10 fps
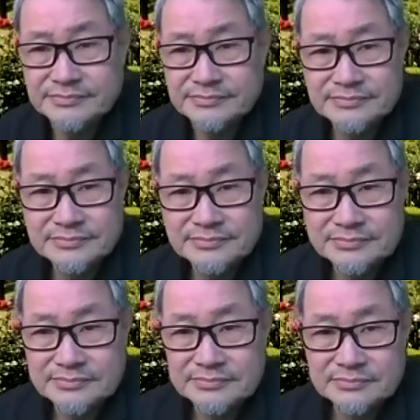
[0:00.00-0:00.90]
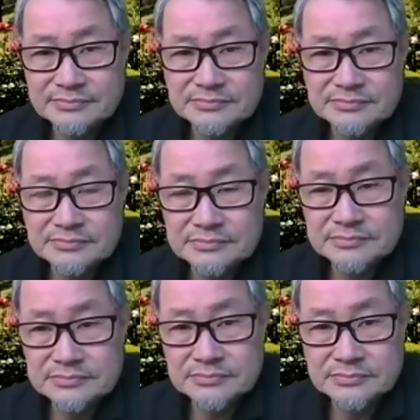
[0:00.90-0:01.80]
Was it because of
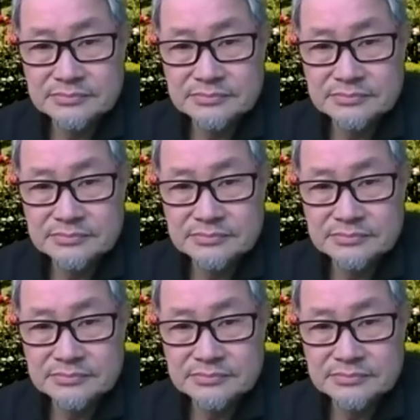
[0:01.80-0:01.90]
work